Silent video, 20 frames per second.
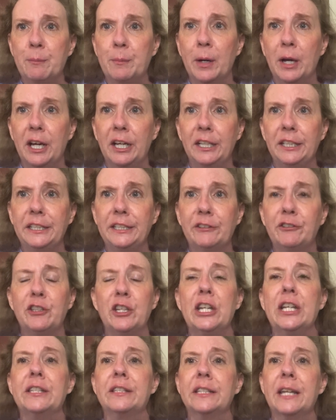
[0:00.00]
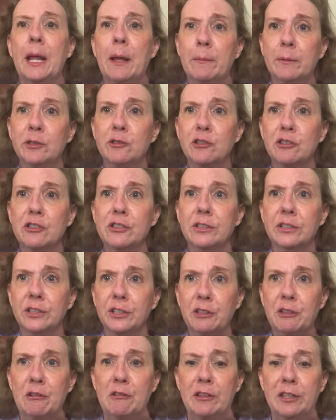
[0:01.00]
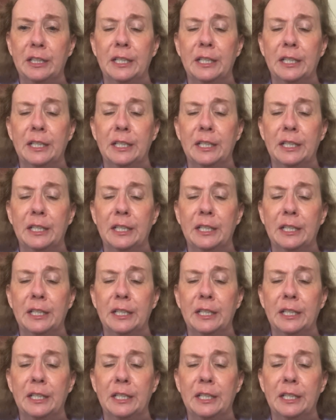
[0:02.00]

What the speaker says: but she is an amateur sleuth,